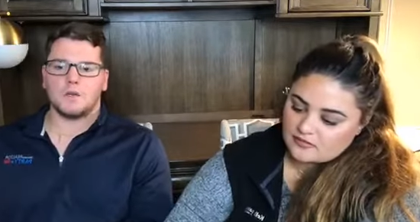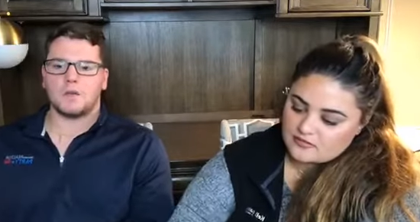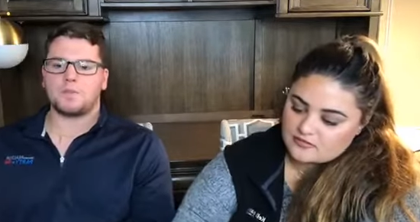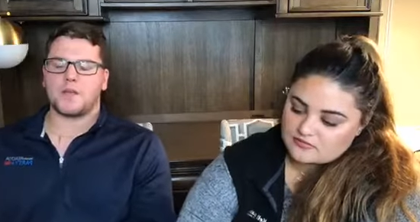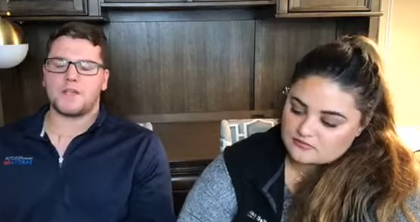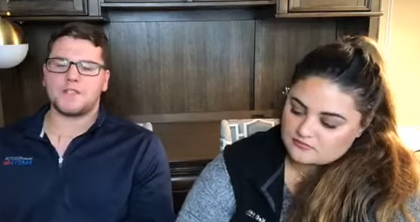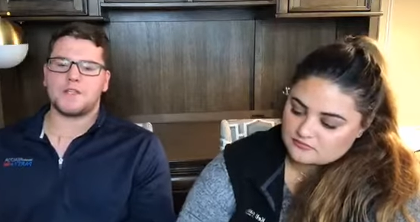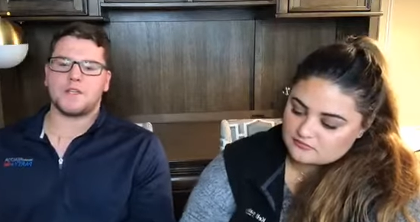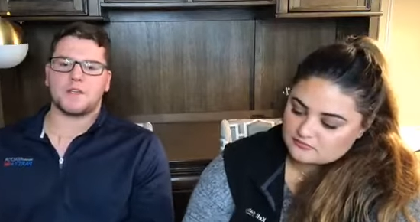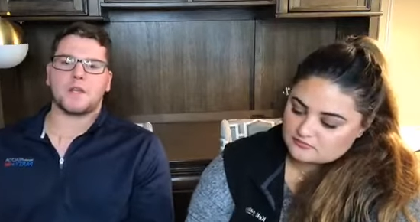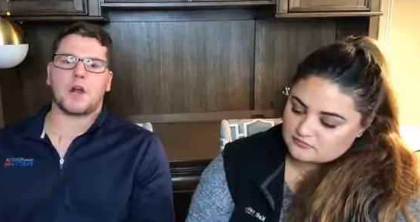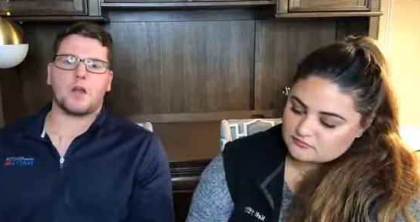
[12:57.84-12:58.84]
Speaker 1: replacing
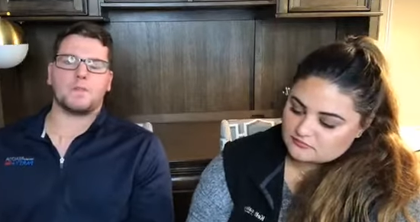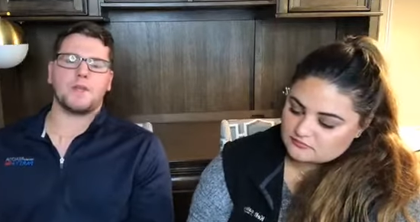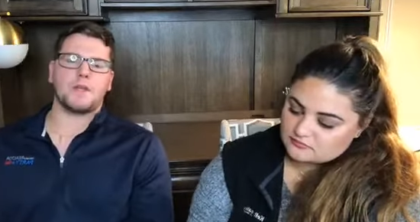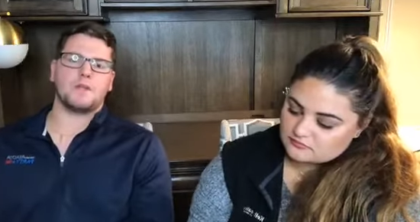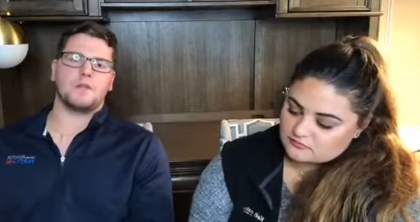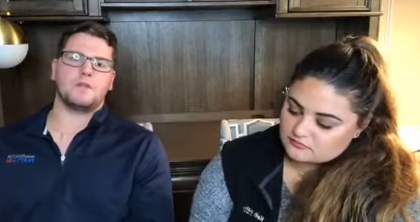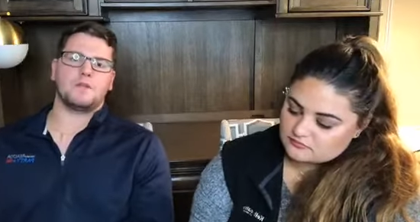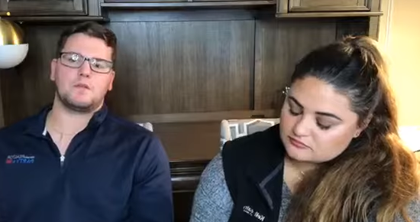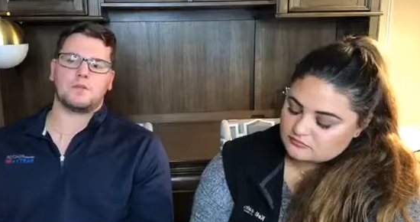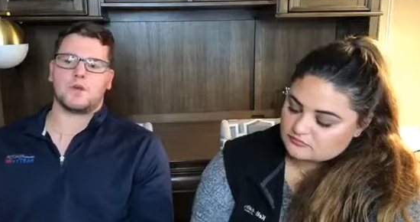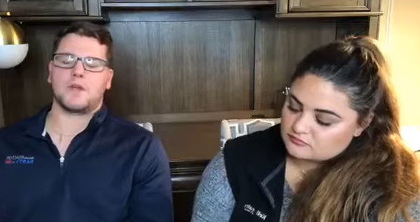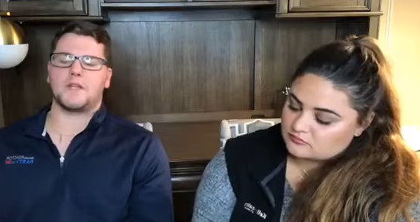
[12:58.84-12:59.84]
your carpet
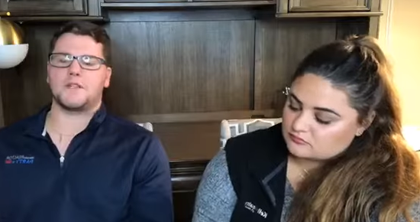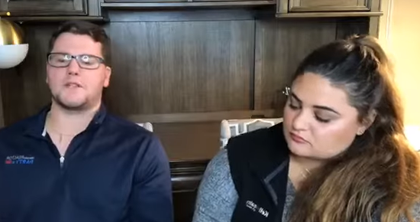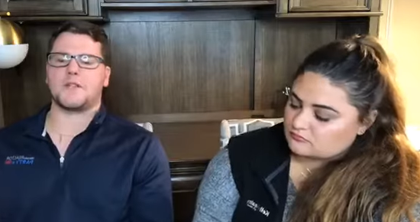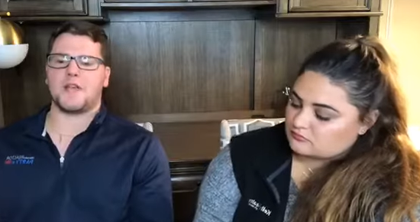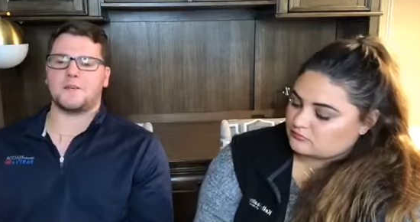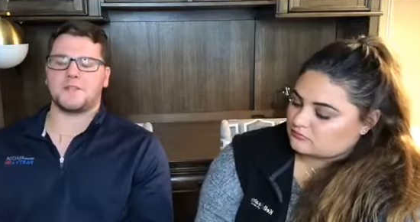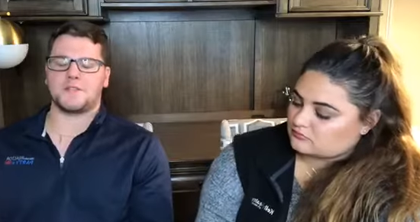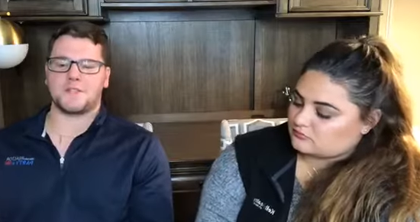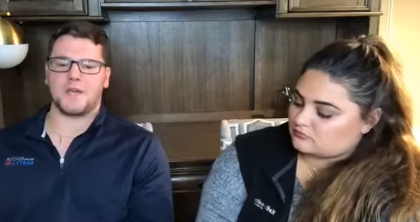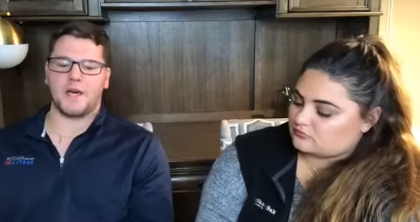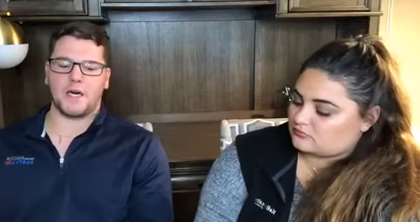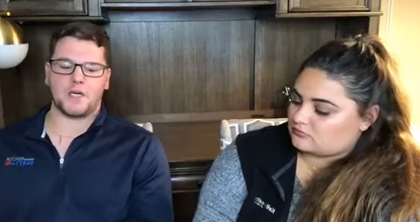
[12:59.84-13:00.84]
when it's time to
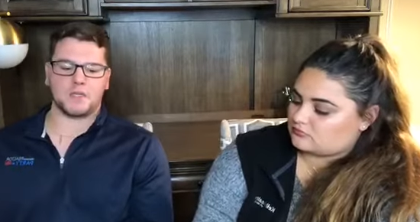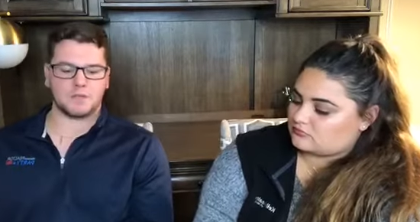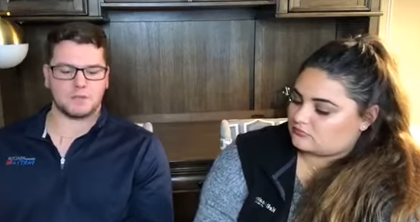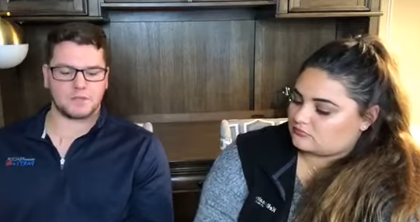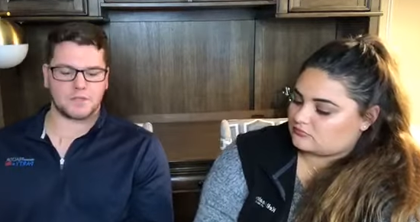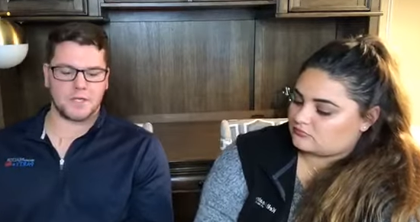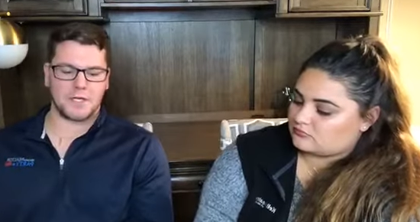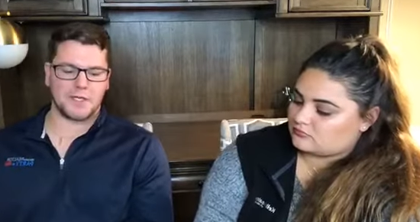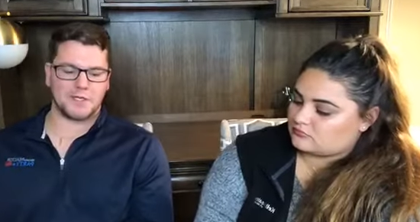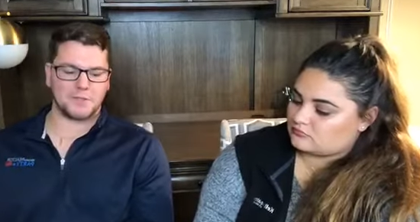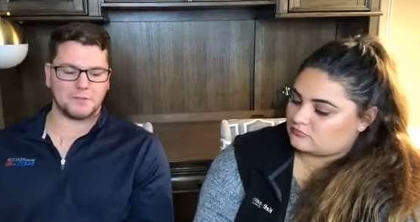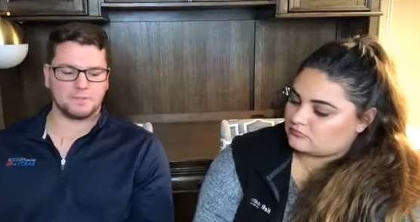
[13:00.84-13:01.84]
sell.
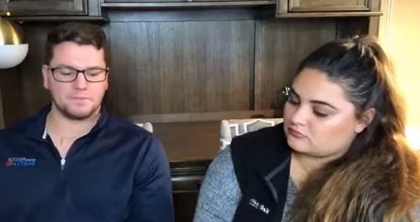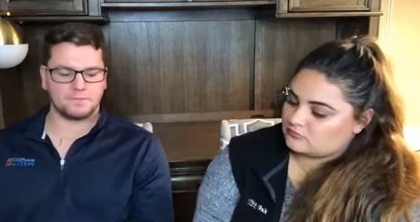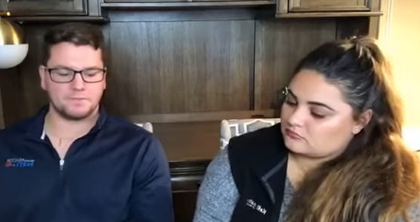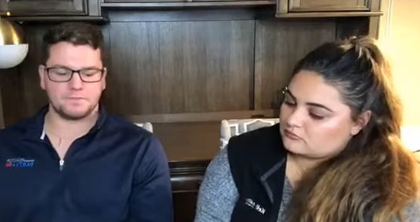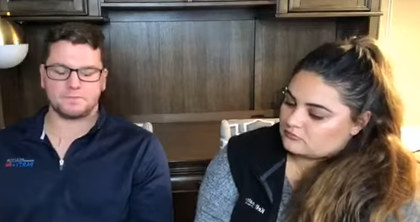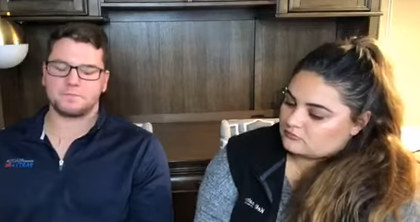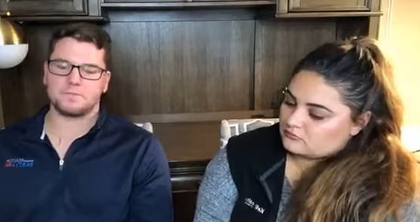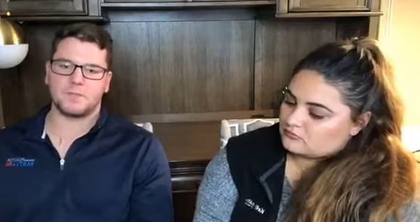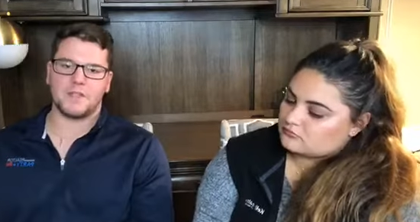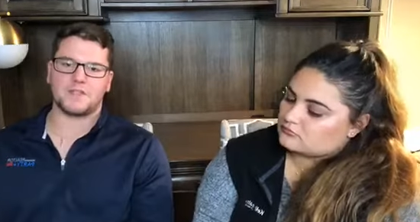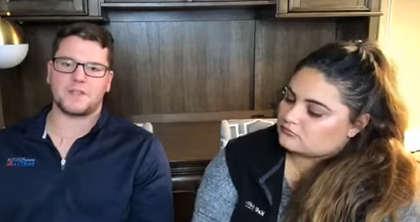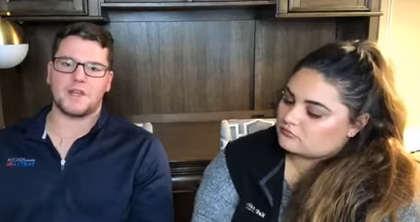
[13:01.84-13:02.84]
So
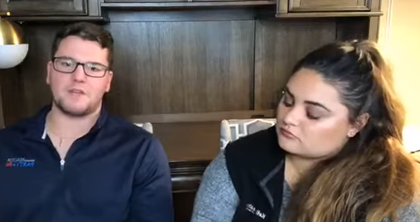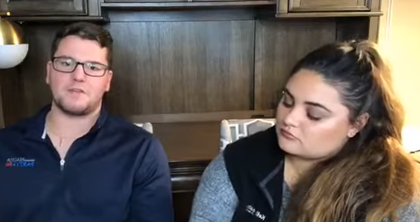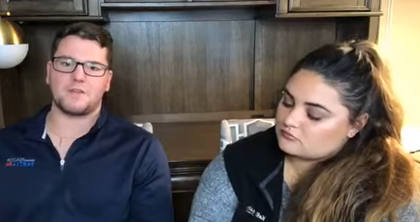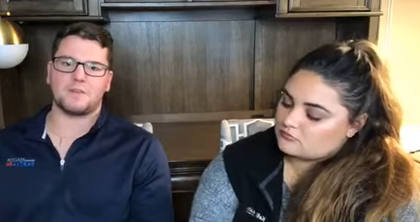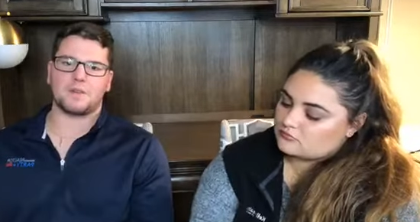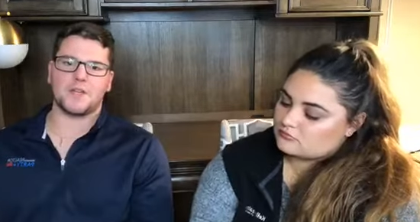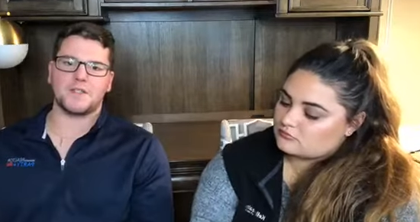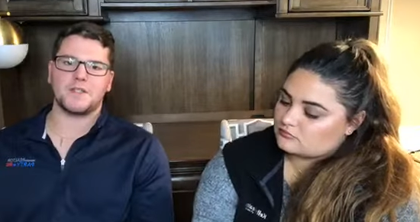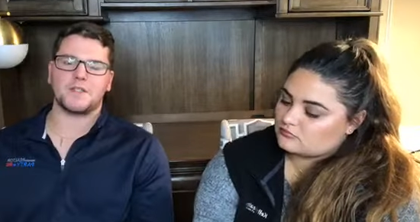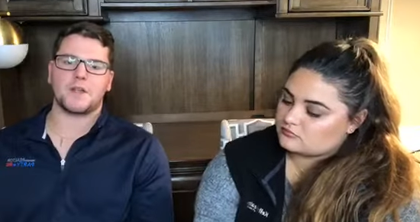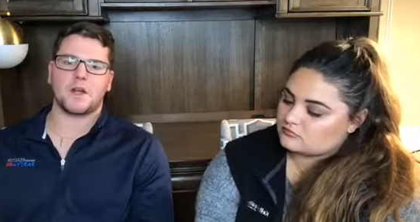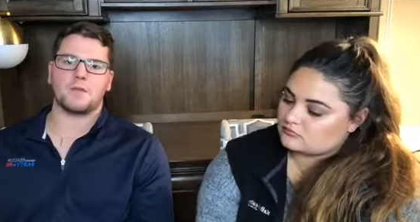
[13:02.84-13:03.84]
Instead of
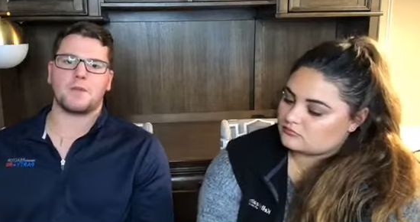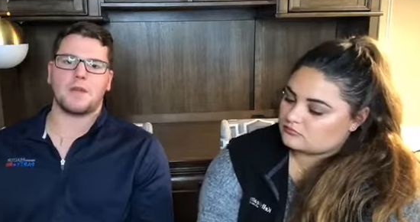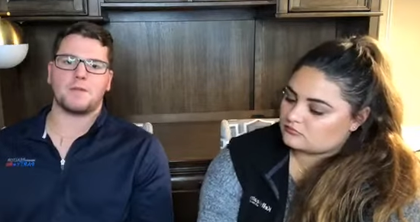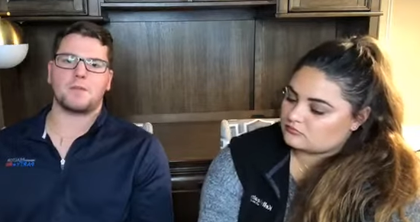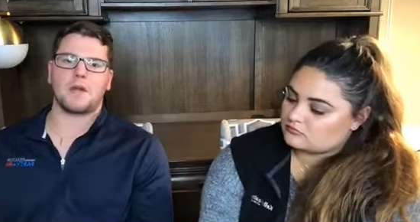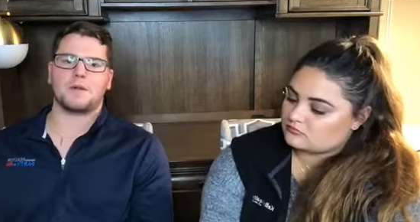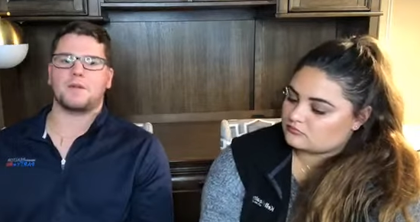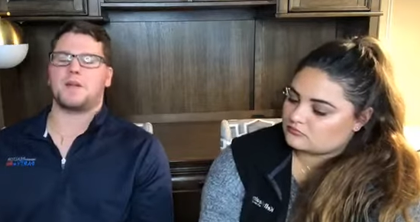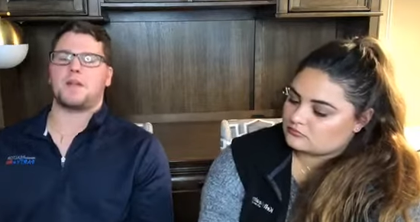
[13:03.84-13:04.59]
replacing carpet, I'd probably